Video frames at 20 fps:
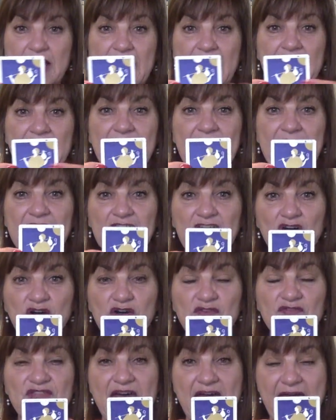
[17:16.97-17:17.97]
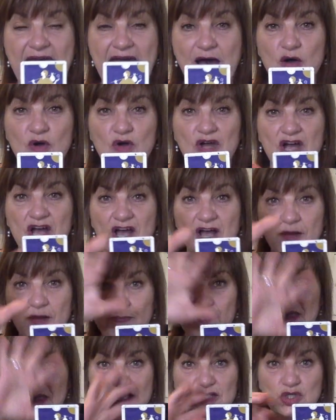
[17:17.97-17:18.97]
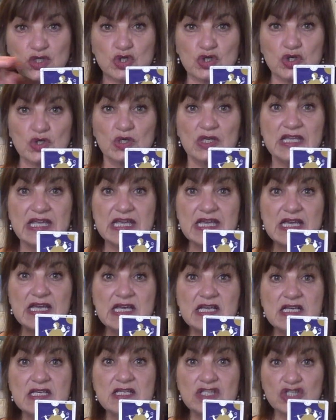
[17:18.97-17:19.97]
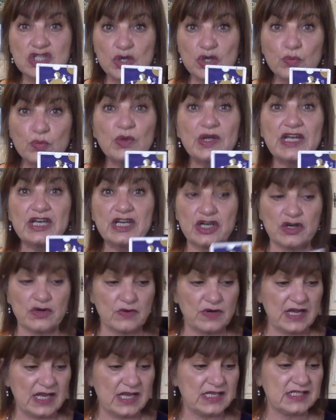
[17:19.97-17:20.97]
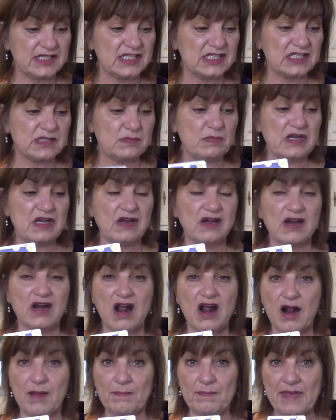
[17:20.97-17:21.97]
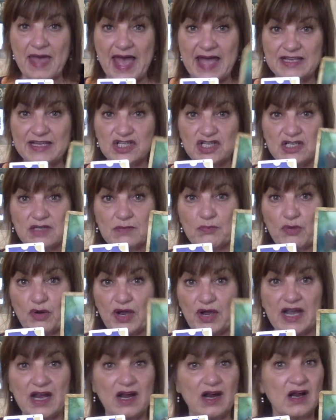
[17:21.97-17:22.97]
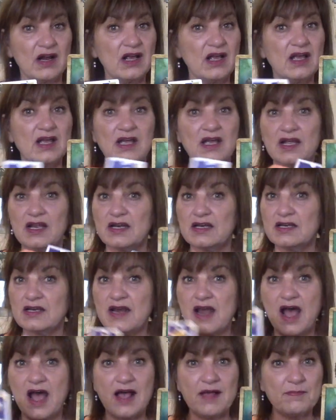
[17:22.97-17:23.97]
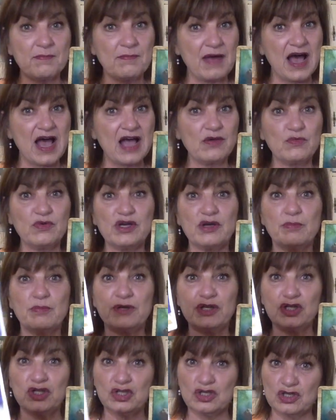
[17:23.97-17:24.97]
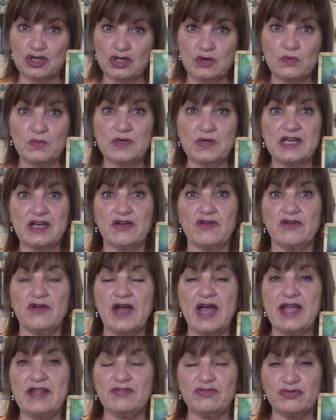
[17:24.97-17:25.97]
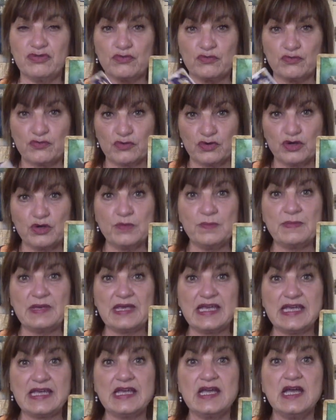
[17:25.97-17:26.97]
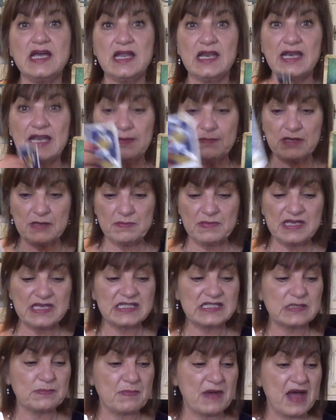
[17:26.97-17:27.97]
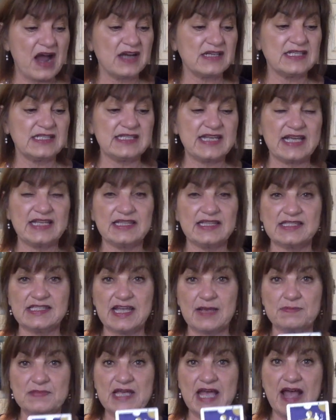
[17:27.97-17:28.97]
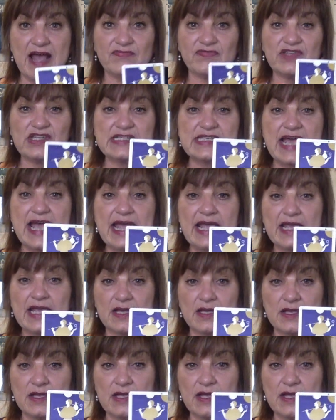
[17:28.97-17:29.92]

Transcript: and let go of the outcome and truly surrender it to Spirit, our magic prayer, not my will, but your will. And through me, let me be inspired to take the steps I have to take